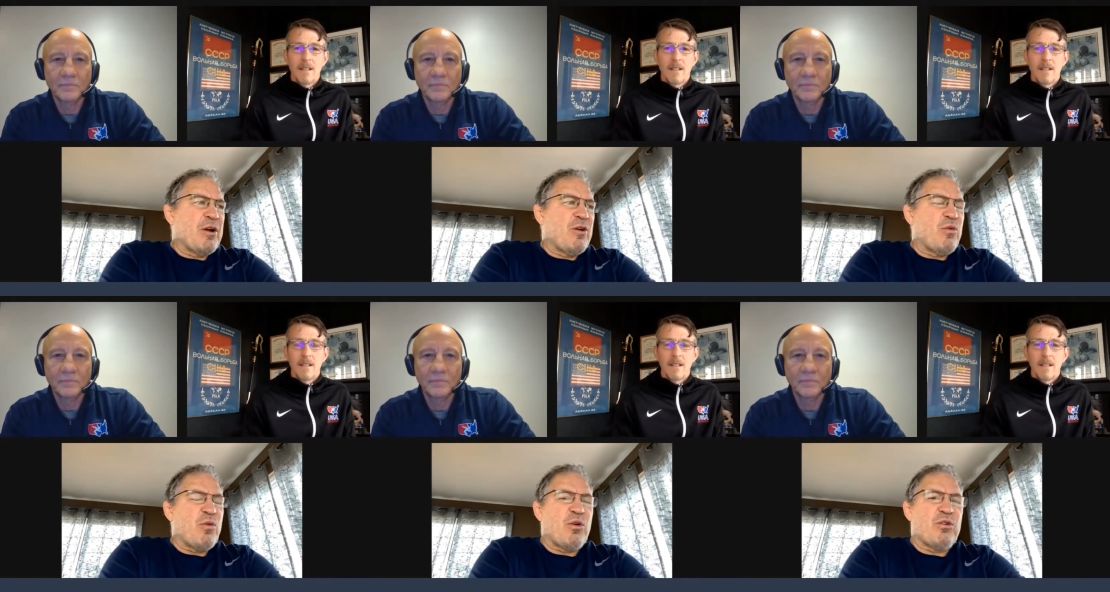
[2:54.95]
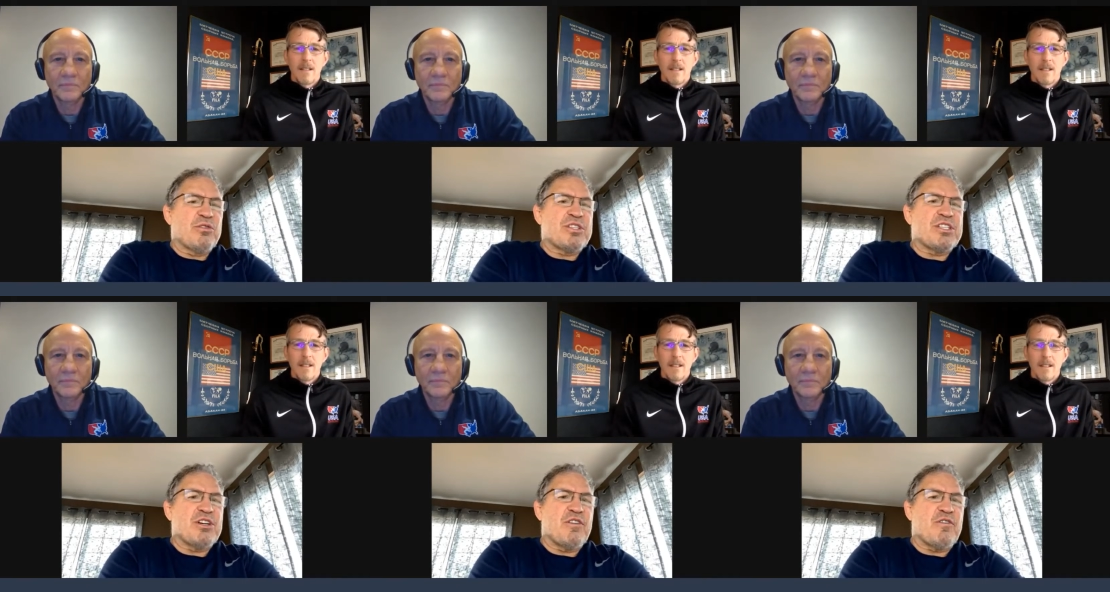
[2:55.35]
Speaker 1: world
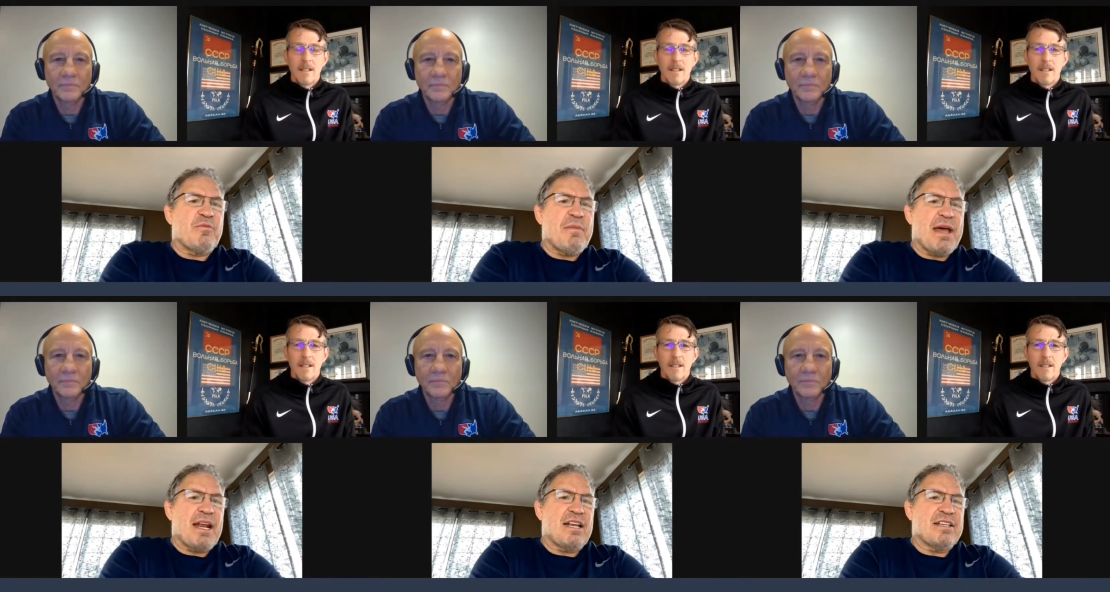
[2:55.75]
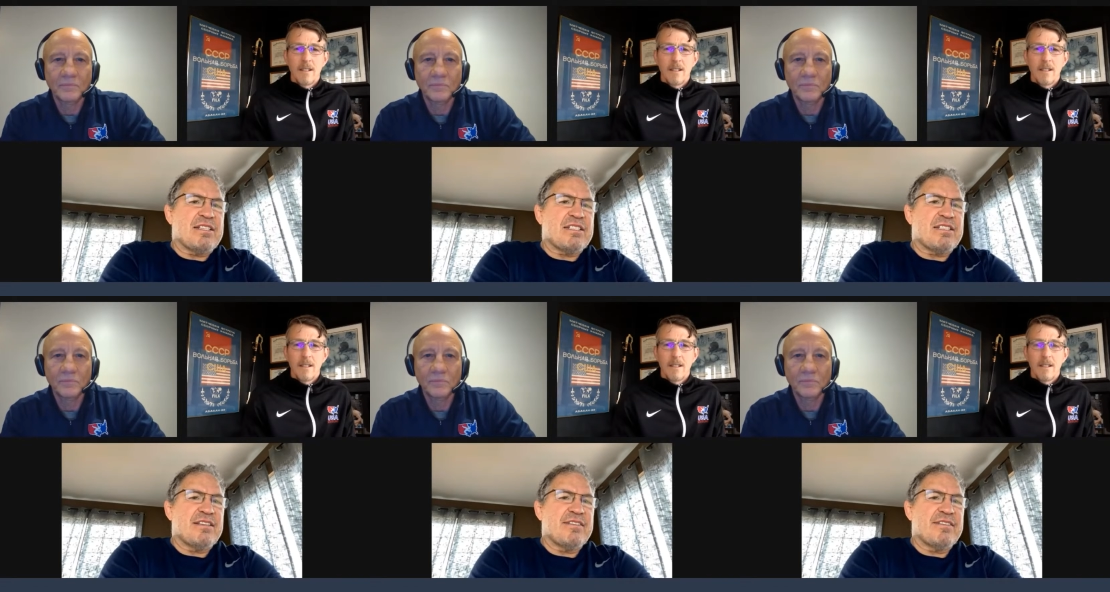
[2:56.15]
silver
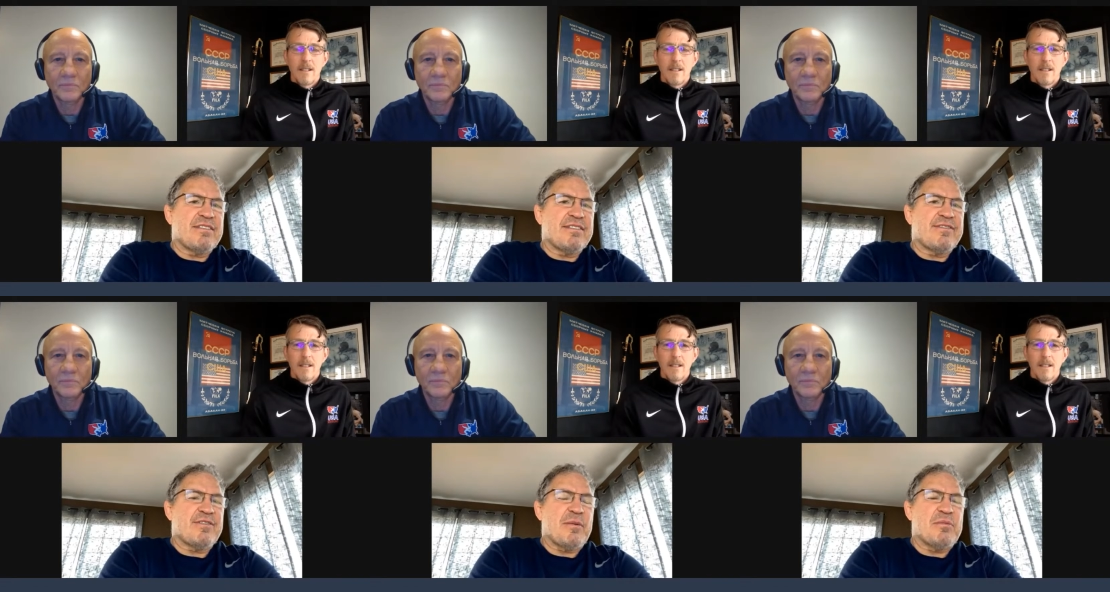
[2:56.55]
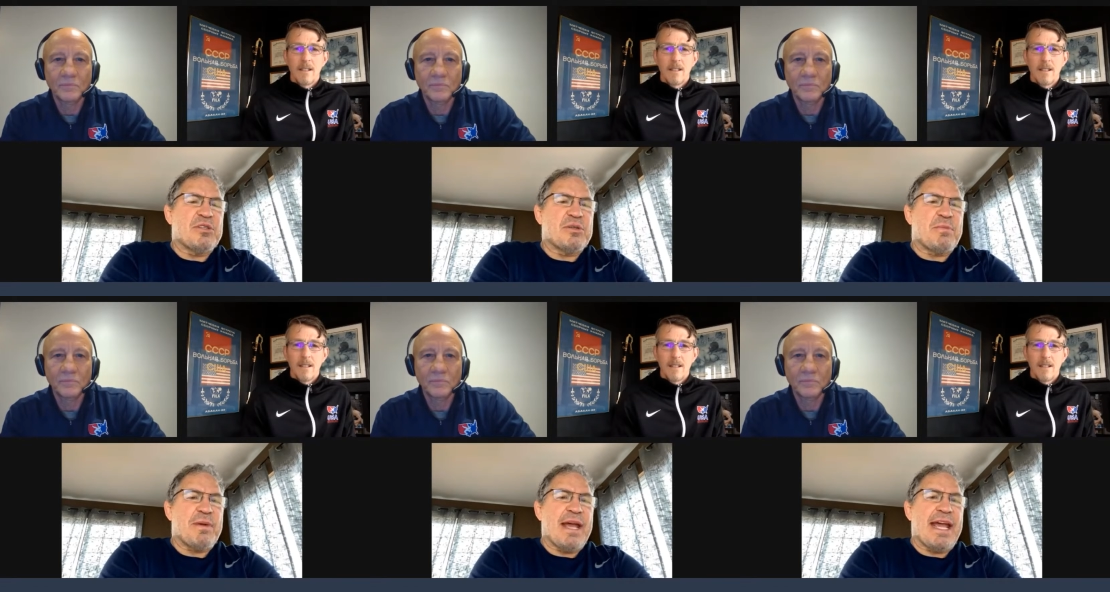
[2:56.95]
medalist from
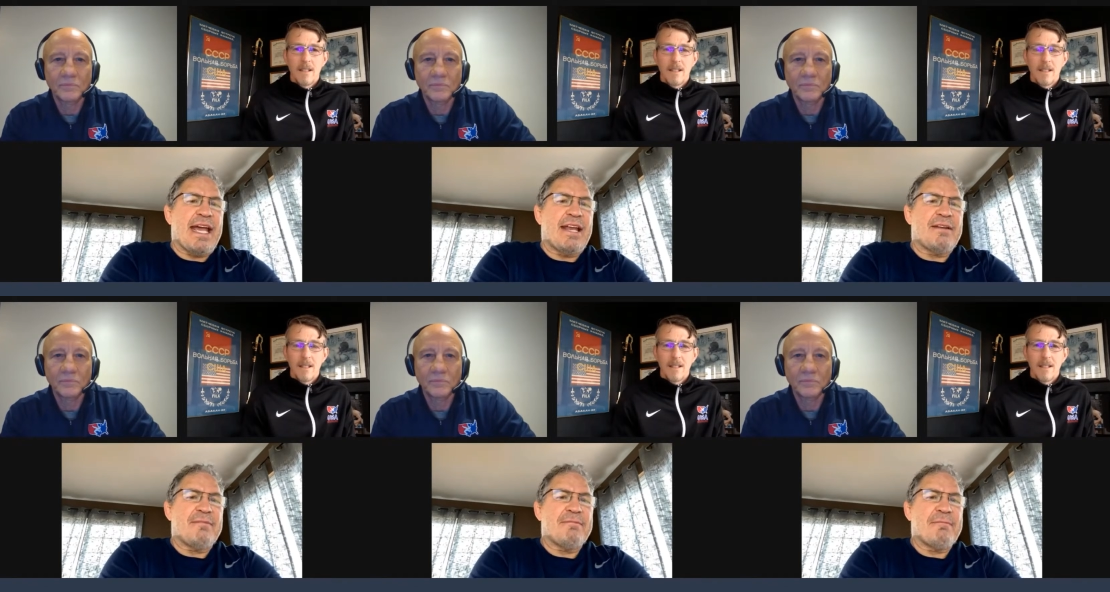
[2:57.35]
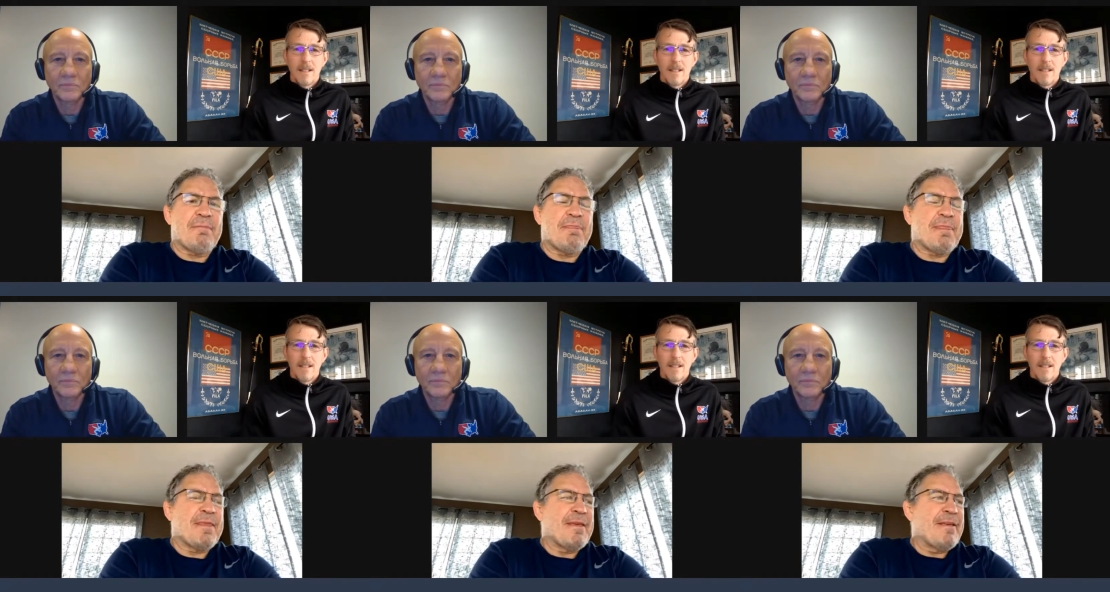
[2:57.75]
Japan.
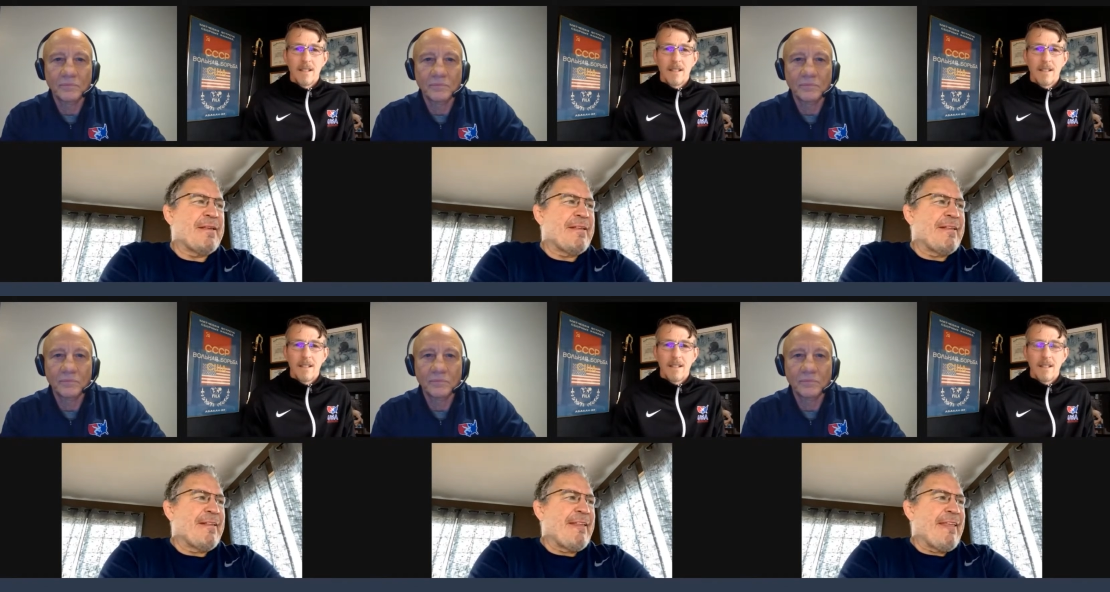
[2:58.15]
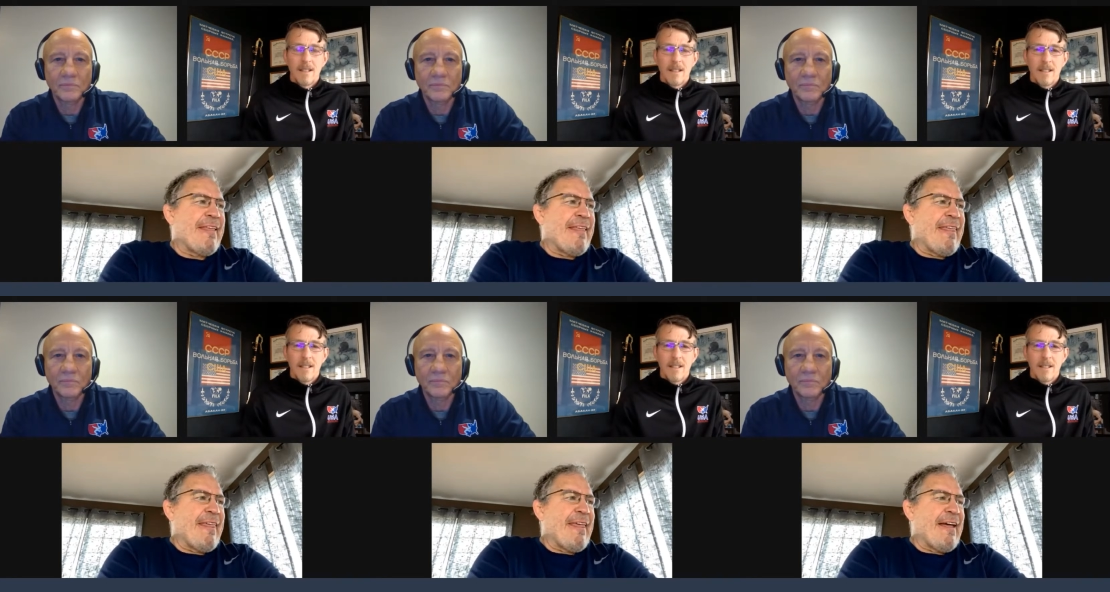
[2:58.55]

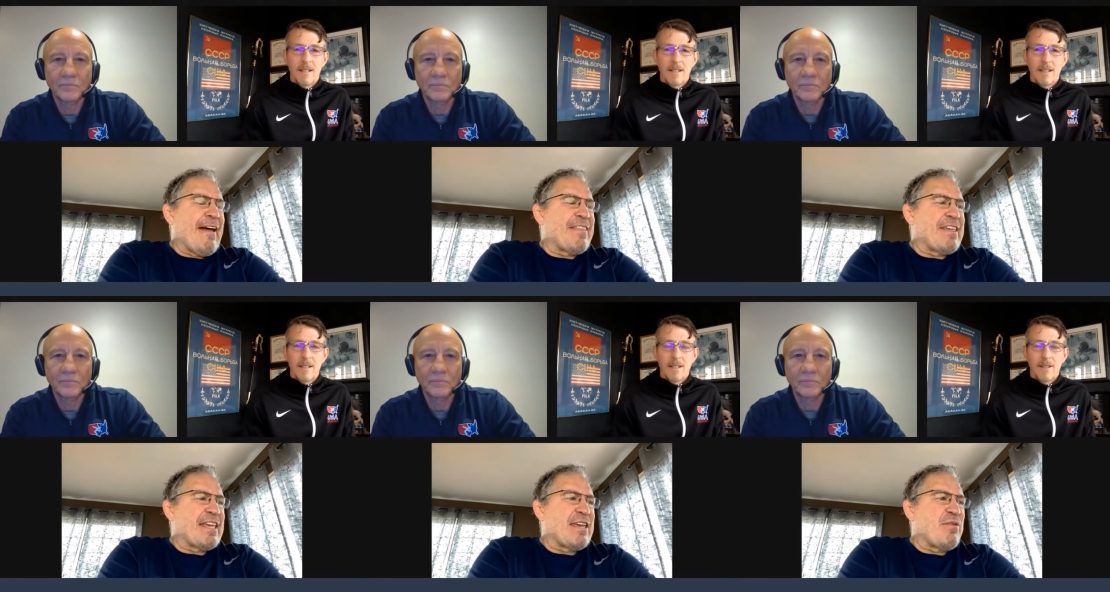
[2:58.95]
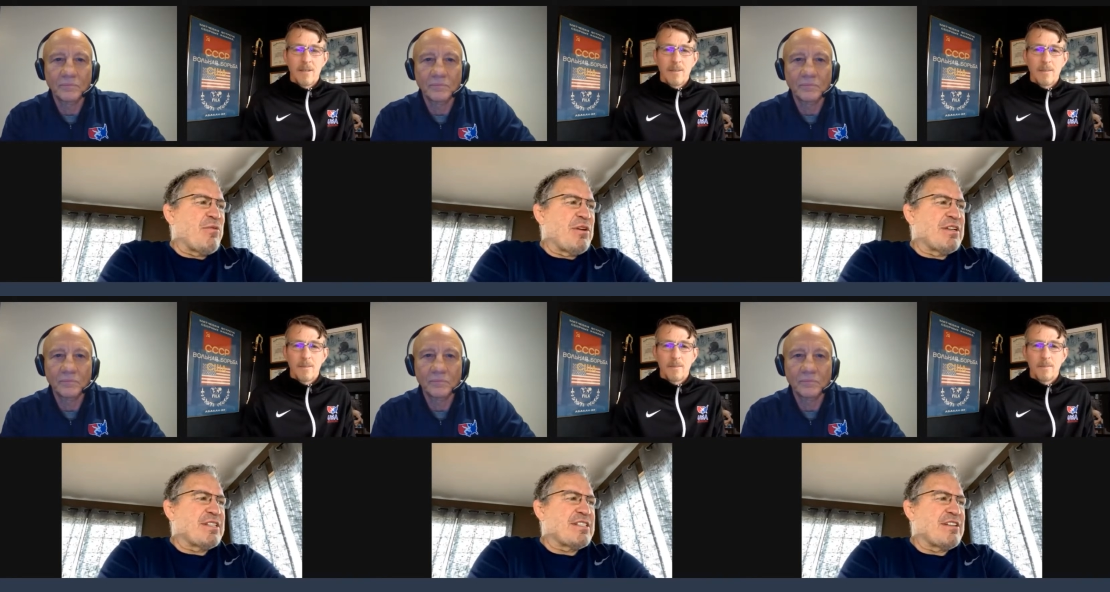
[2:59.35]
I think he
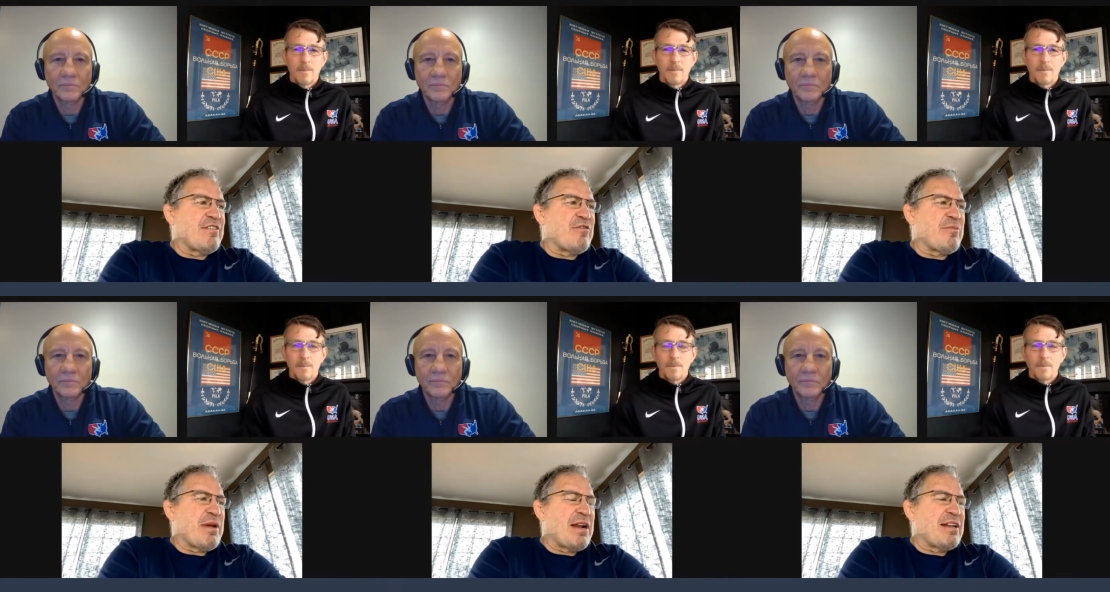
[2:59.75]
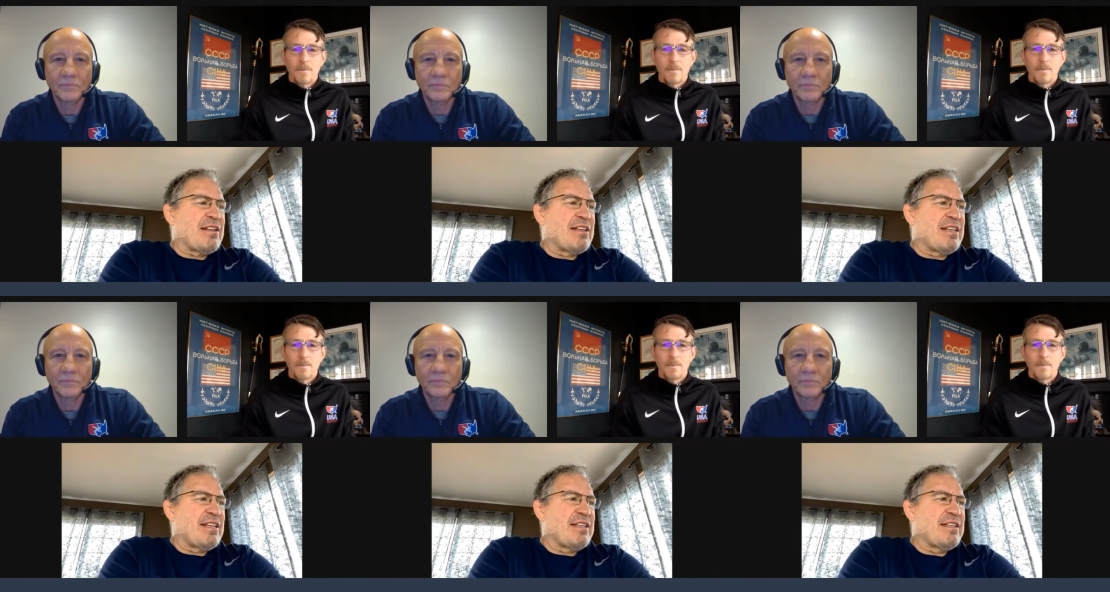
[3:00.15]
won a silver medal in